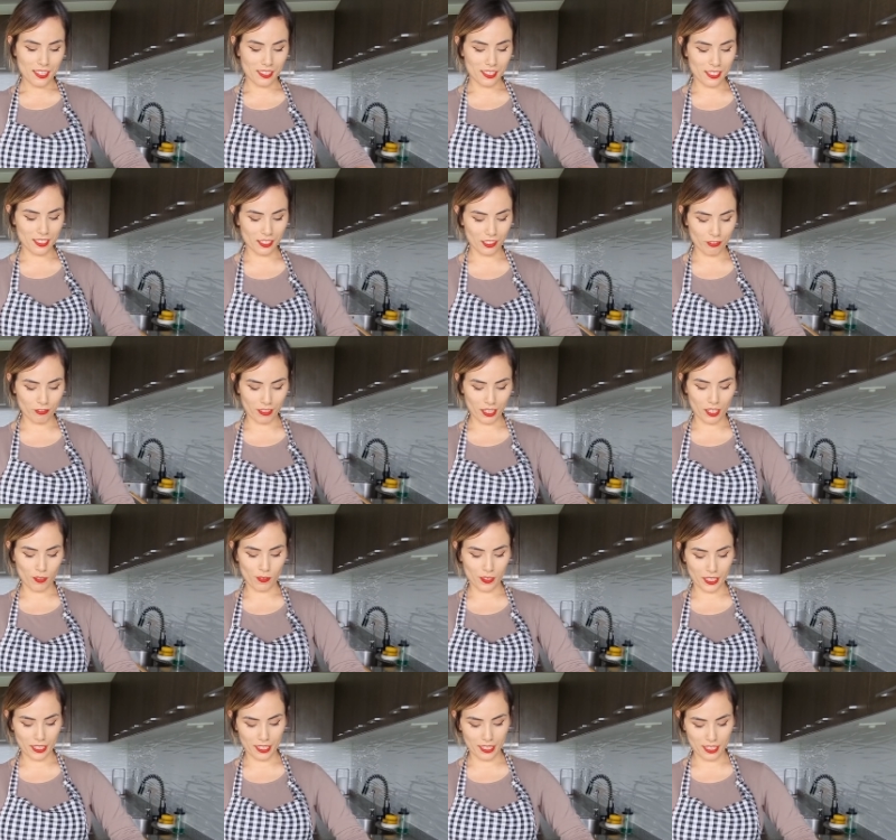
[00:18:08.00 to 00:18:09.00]
These are funny
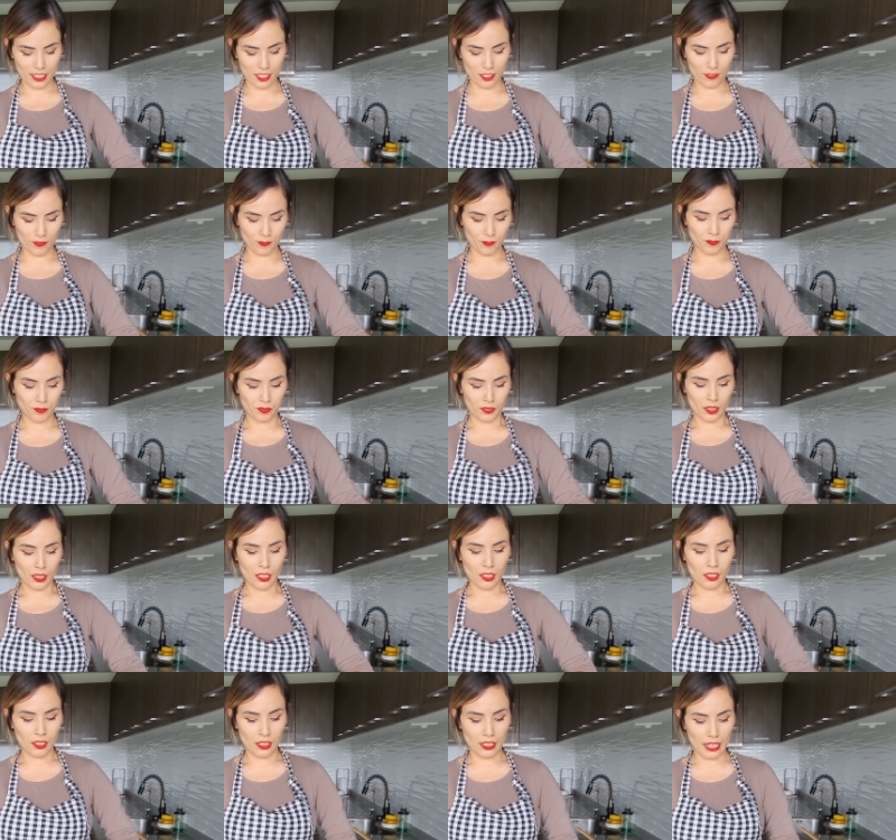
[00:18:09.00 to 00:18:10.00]
words.
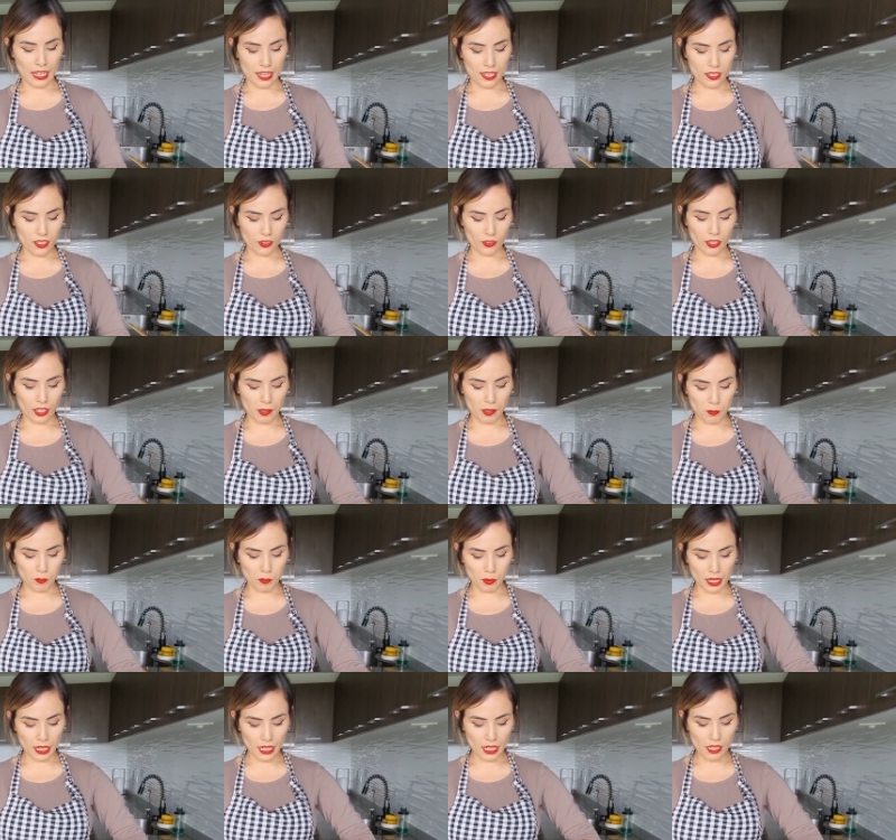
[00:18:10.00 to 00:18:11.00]
Okay, so I am
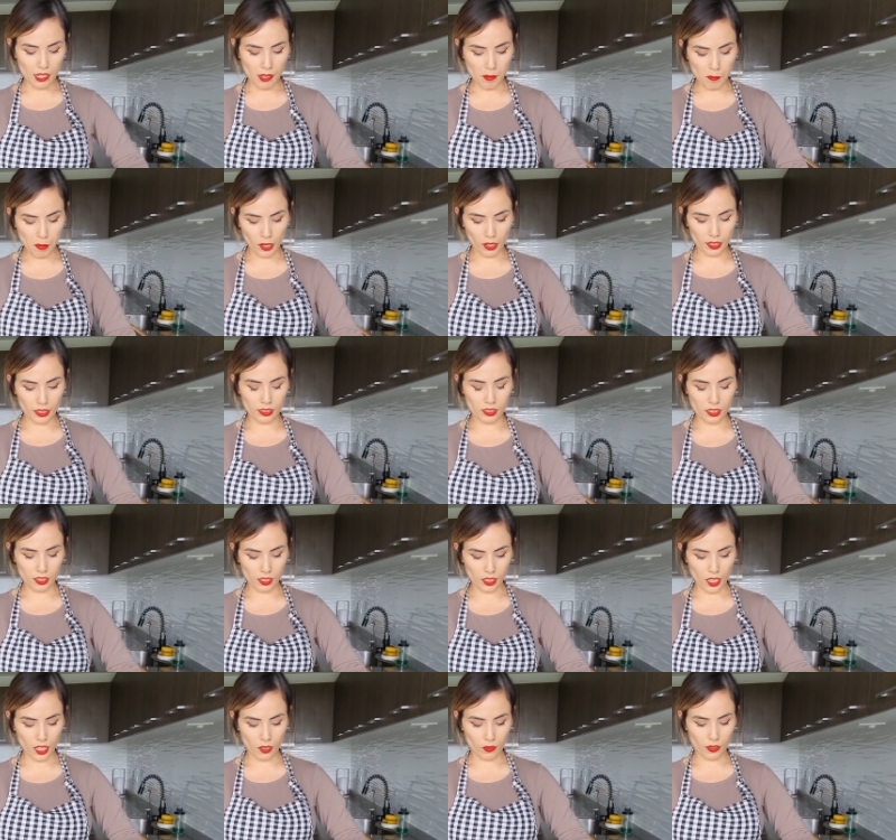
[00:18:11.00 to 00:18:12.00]
breaking apart
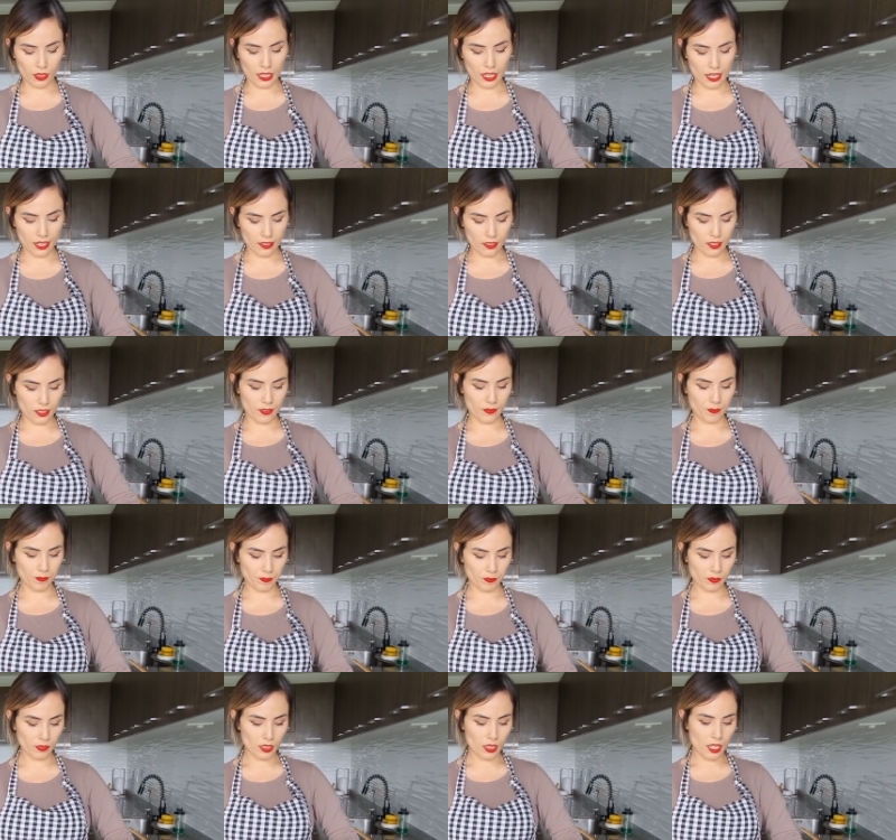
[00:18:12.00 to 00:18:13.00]
the coconut.
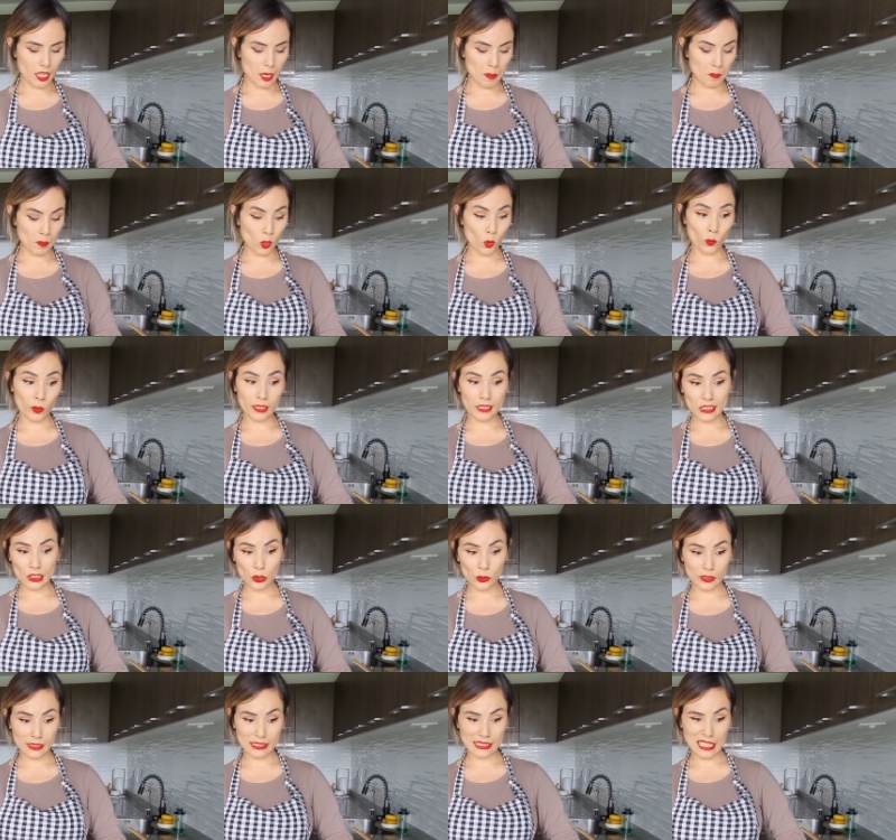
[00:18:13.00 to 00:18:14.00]
I'm going
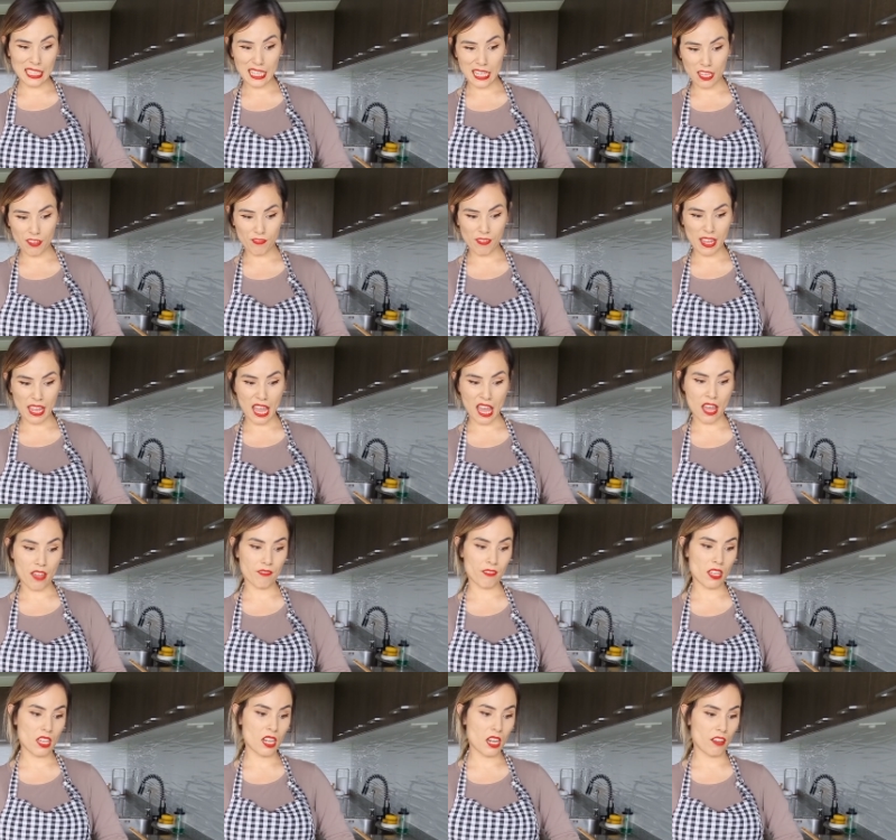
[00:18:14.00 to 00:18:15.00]
to see if I
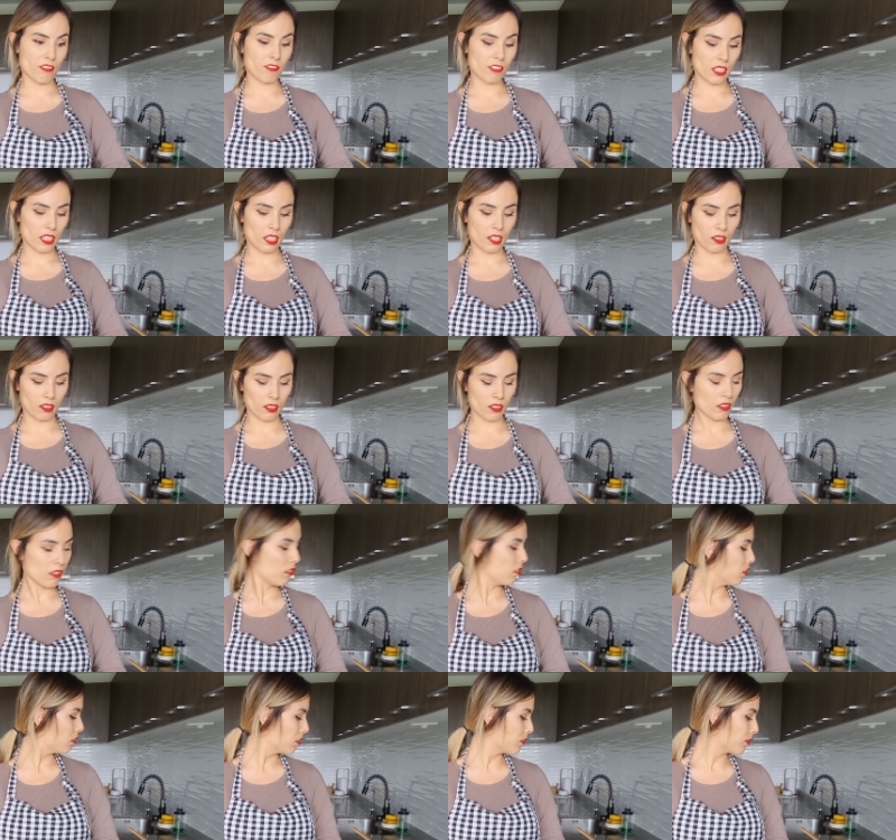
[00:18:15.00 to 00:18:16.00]
have enough here.
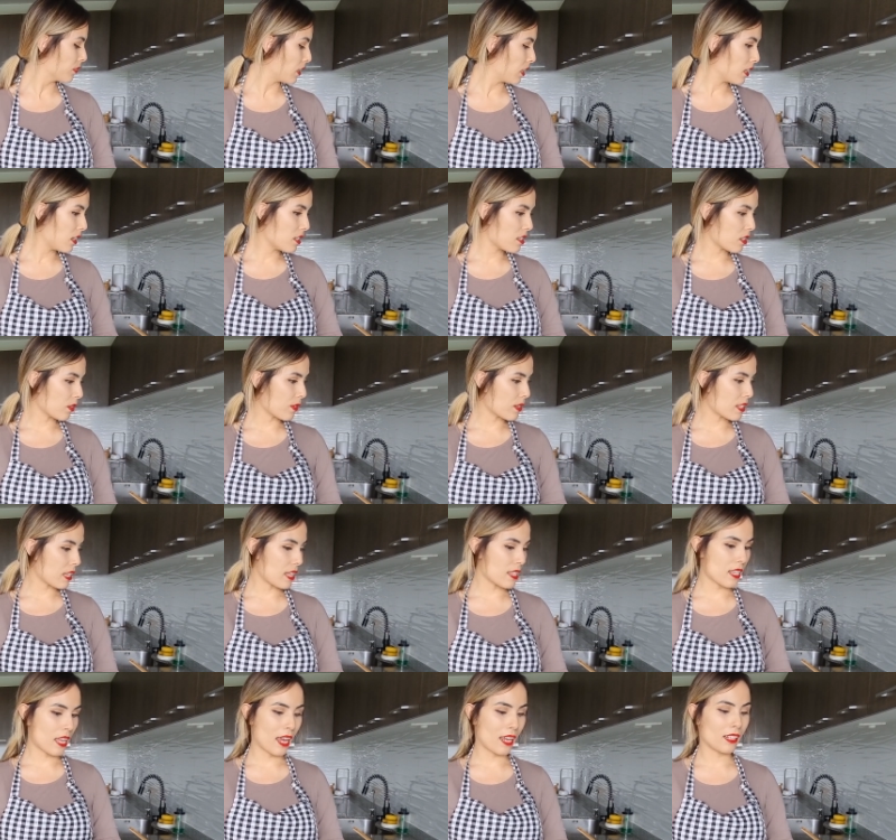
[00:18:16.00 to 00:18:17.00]
So it
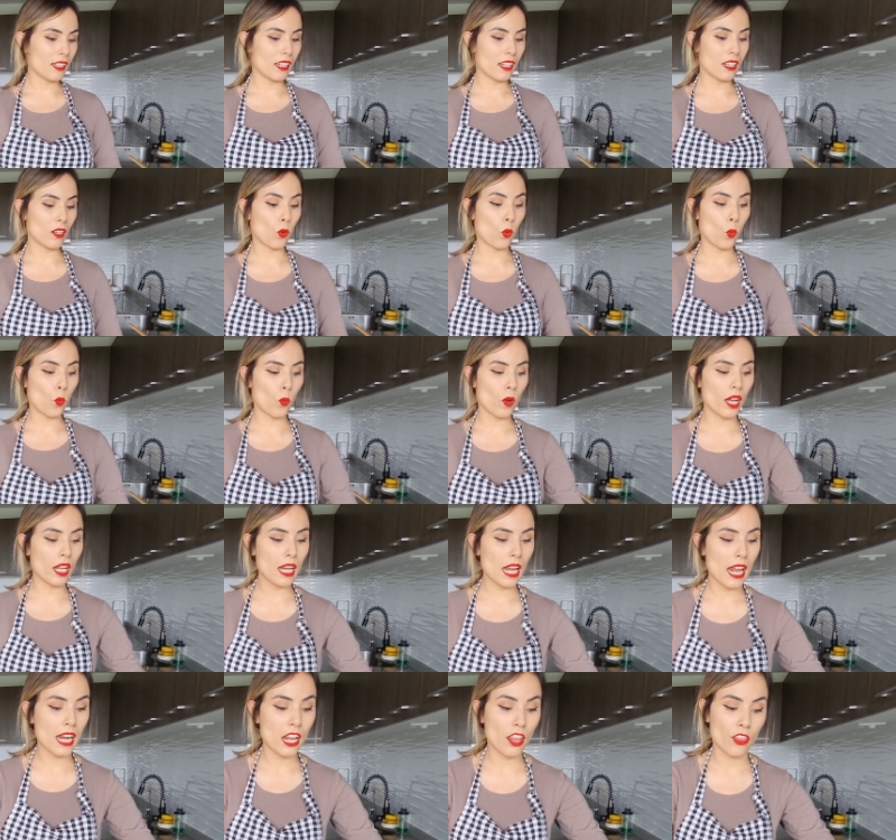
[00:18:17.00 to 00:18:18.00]
says I need 1
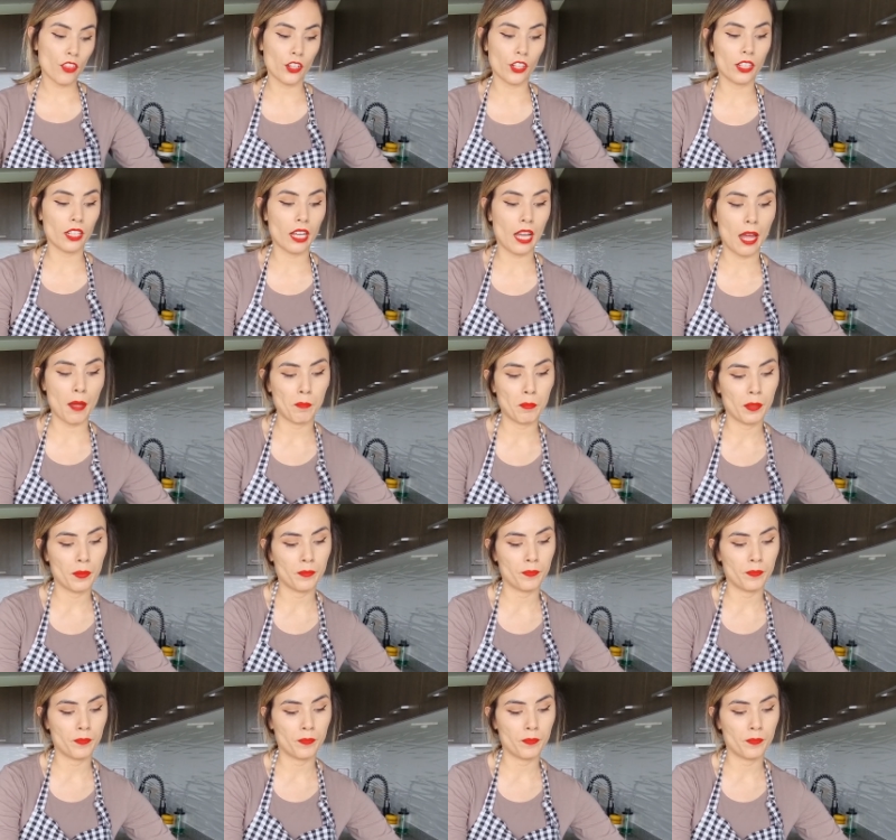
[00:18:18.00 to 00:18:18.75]
1/3 cup.